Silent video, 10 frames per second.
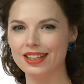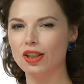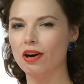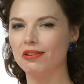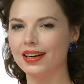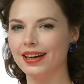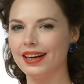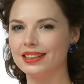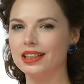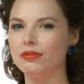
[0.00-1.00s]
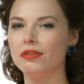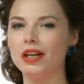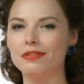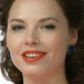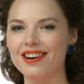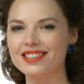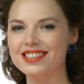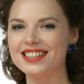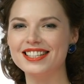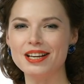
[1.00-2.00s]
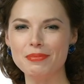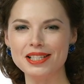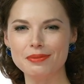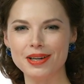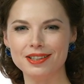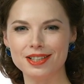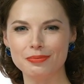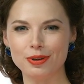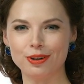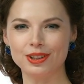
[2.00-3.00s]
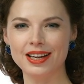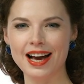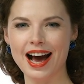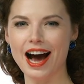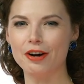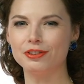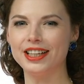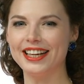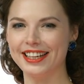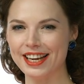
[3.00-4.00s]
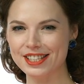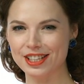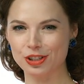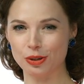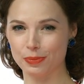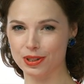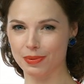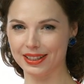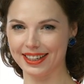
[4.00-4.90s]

The new Vive la France collection won't complete itself, and believe me, it's worth